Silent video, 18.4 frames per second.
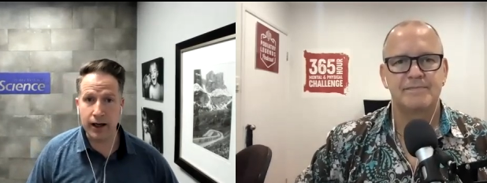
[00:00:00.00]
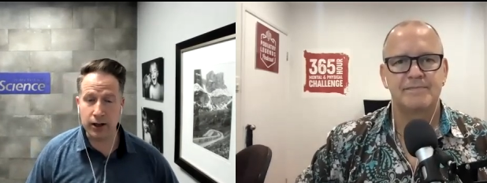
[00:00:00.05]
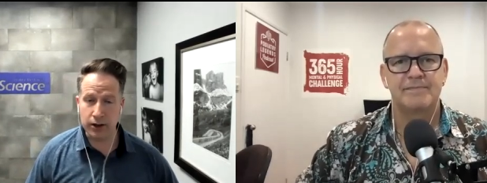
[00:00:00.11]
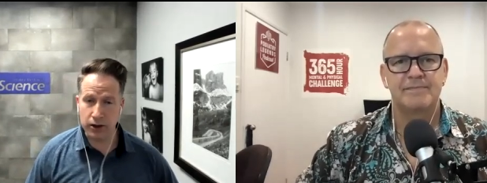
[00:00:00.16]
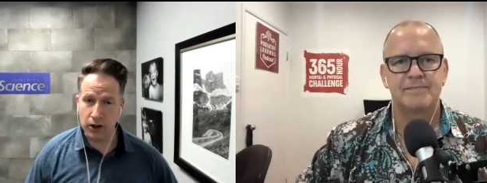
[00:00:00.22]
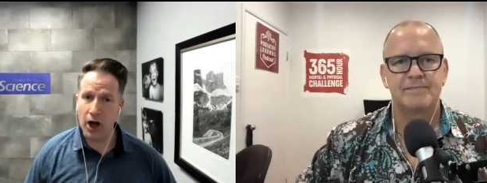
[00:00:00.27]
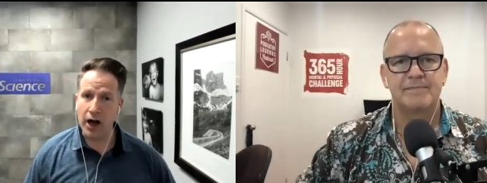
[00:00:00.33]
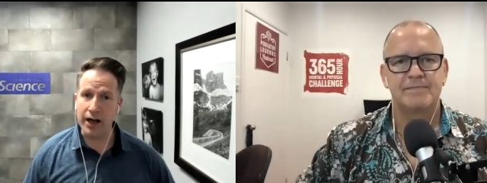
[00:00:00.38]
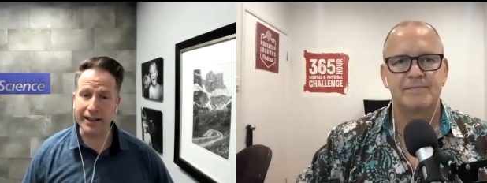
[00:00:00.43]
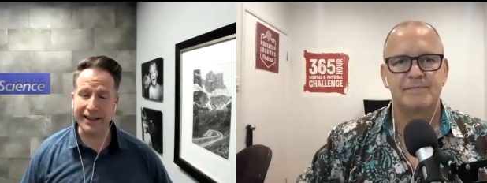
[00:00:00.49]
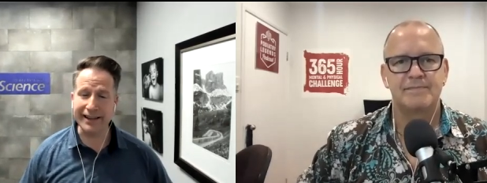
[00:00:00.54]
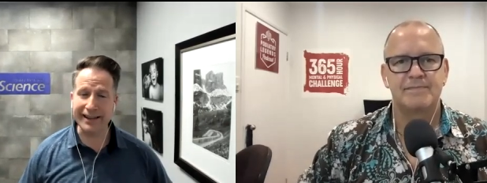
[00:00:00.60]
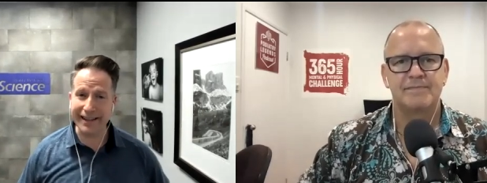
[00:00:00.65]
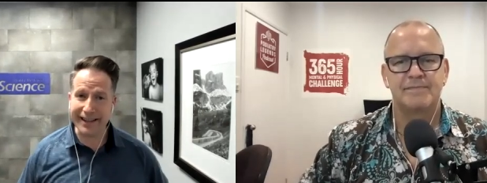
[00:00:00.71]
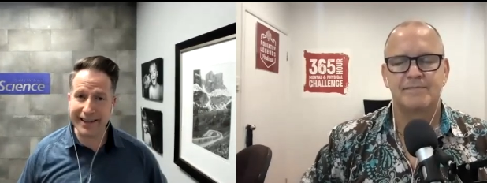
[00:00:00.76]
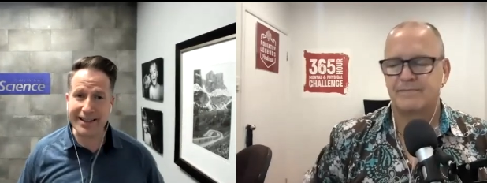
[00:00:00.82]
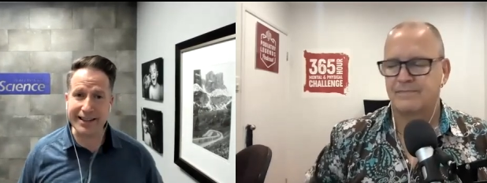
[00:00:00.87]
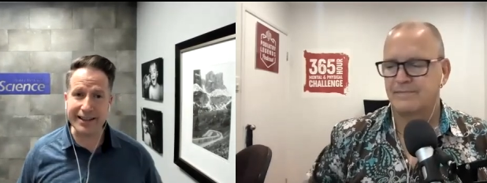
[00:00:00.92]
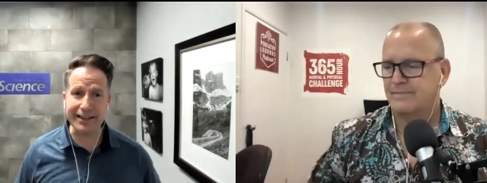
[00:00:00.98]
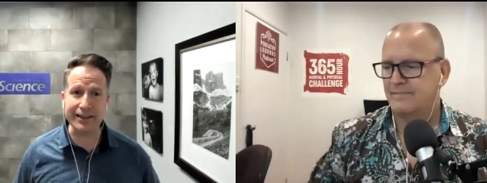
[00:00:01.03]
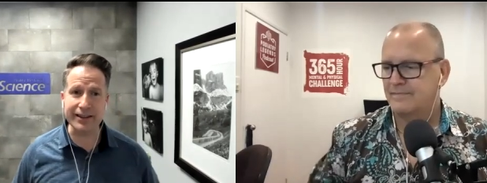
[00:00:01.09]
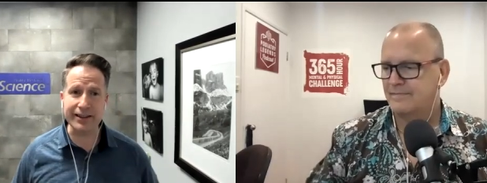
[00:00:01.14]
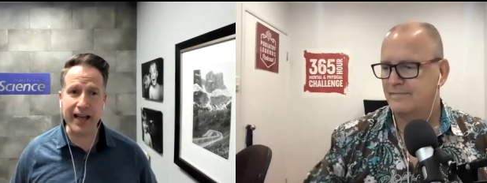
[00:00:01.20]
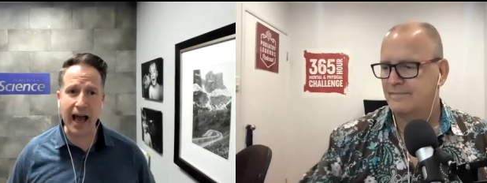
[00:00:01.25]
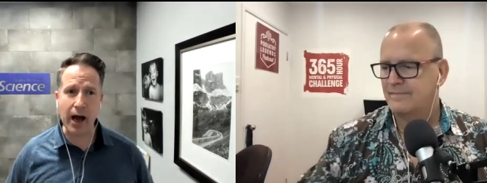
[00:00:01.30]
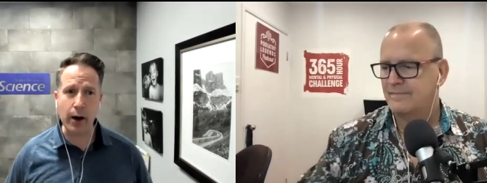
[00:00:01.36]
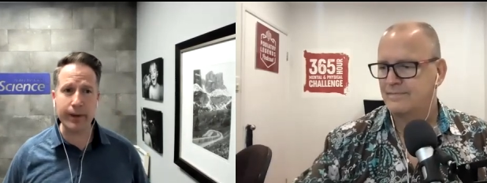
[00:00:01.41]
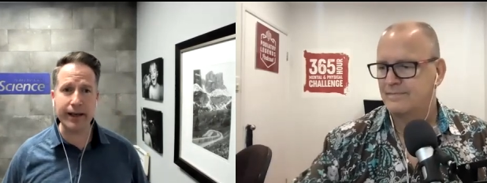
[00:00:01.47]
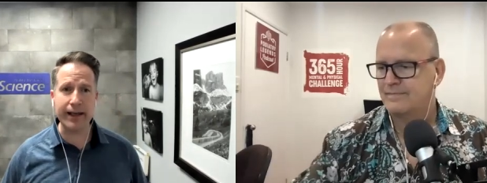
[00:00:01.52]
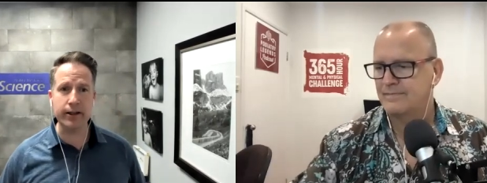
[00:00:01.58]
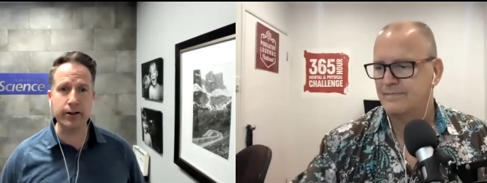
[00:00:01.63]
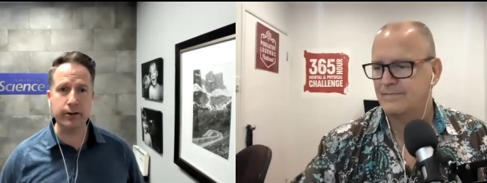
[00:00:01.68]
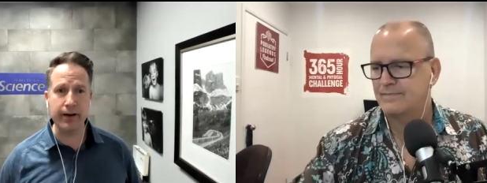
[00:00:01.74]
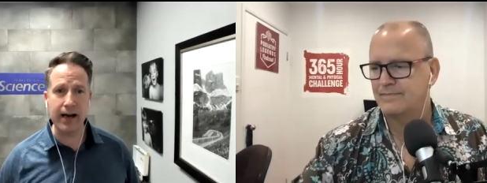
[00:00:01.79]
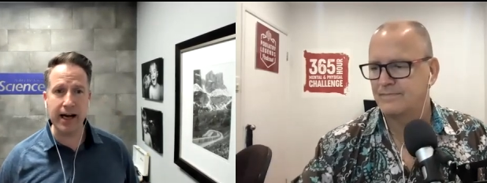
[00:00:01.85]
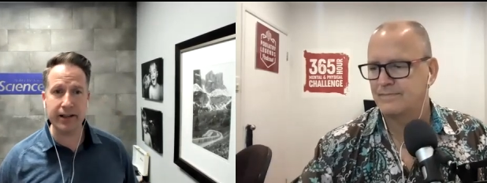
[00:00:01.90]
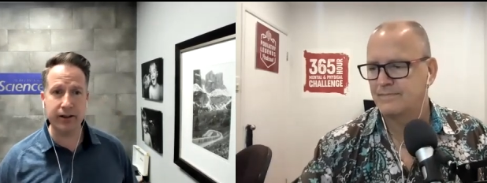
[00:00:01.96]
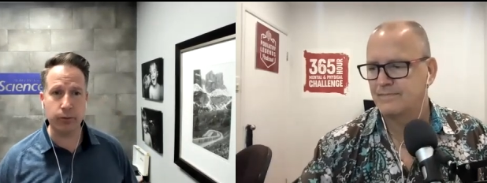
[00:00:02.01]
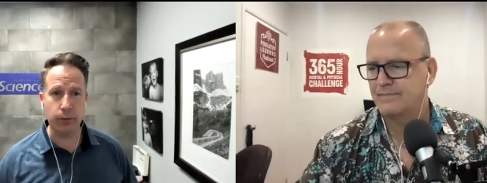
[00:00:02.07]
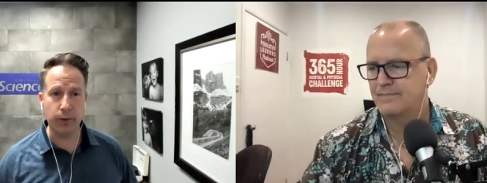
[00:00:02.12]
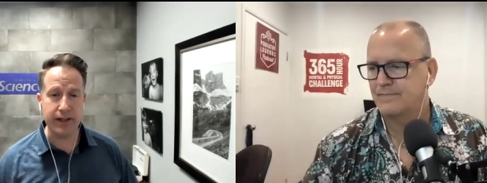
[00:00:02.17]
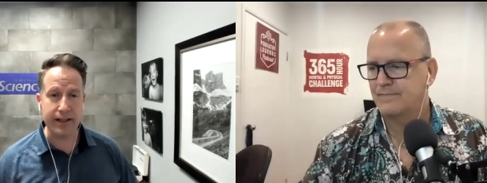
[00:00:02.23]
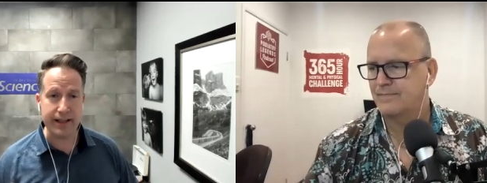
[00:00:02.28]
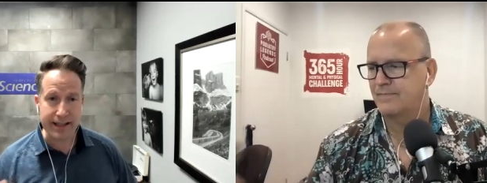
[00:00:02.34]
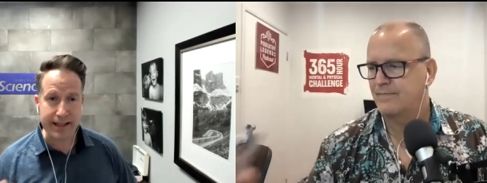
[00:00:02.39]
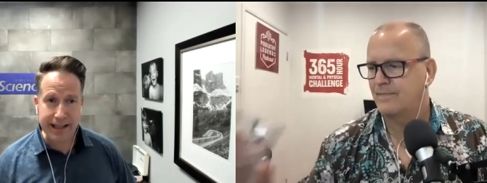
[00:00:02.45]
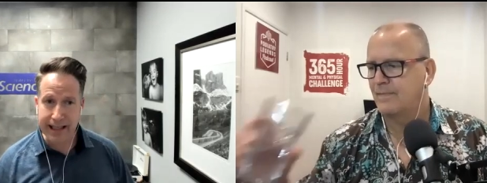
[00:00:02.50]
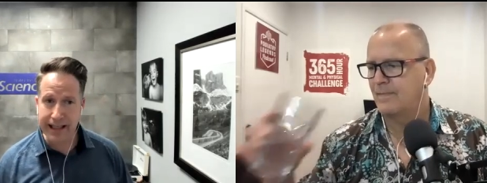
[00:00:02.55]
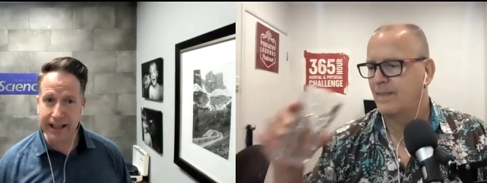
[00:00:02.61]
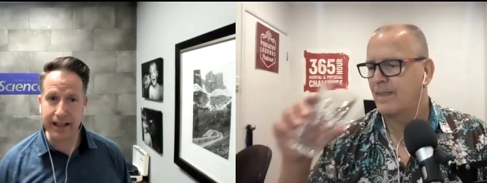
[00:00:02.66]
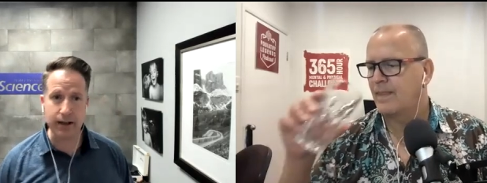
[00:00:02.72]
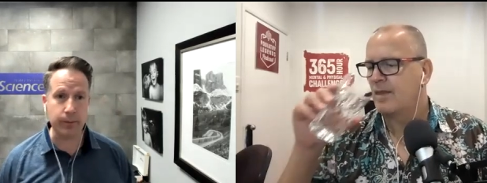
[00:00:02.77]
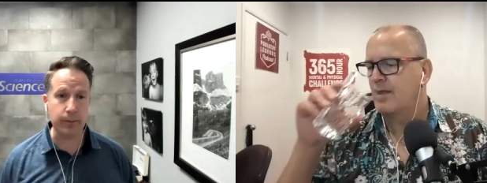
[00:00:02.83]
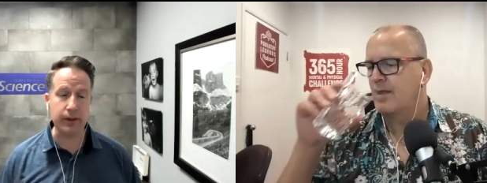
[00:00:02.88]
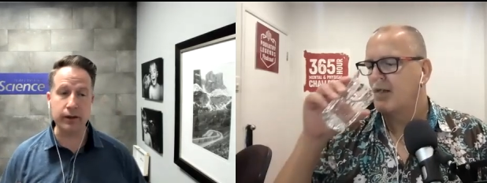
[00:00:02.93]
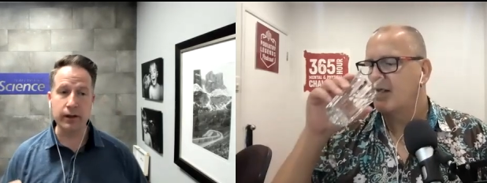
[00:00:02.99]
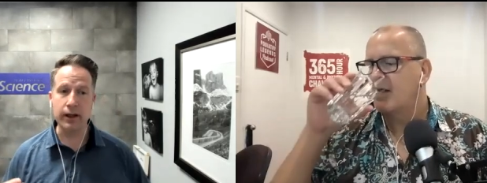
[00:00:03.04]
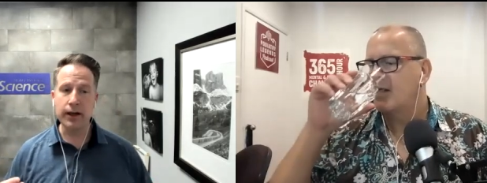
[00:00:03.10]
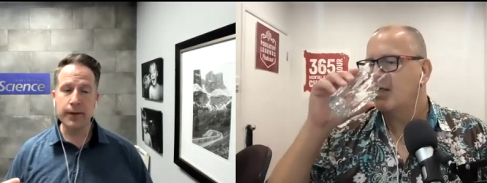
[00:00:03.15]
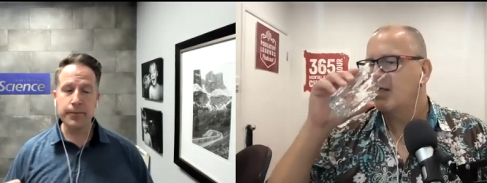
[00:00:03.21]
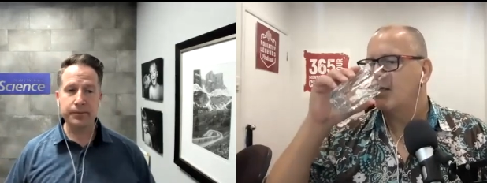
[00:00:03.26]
Speaker 1: a lot and listen to how he interacted with his team, and,